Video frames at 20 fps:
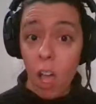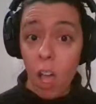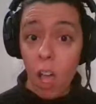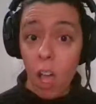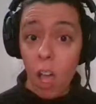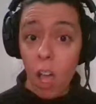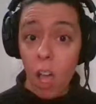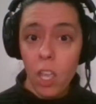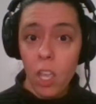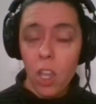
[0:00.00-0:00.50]

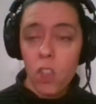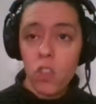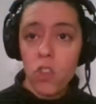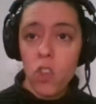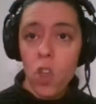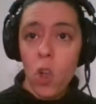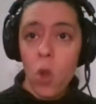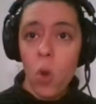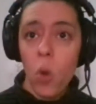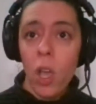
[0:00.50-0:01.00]
So
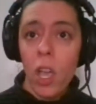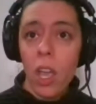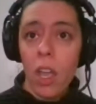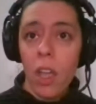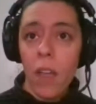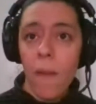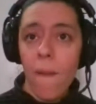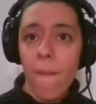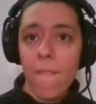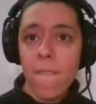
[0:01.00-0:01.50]

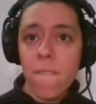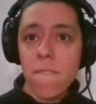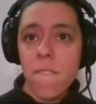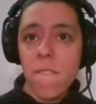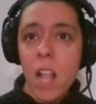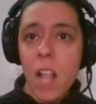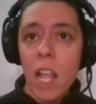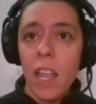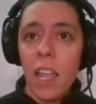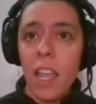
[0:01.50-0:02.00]

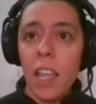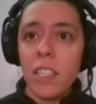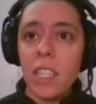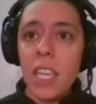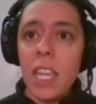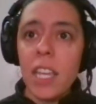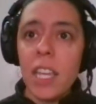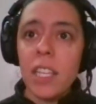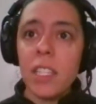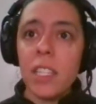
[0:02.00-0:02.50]
it's
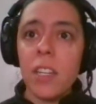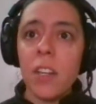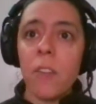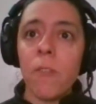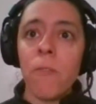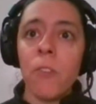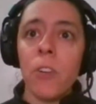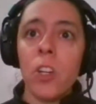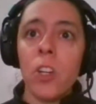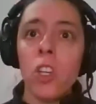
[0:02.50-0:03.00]
easier for
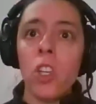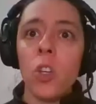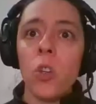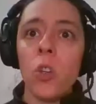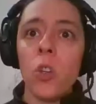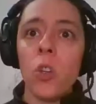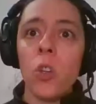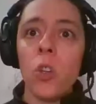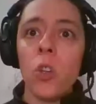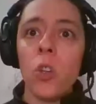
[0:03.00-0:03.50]
you
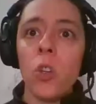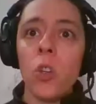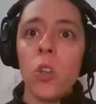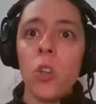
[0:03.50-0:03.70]
to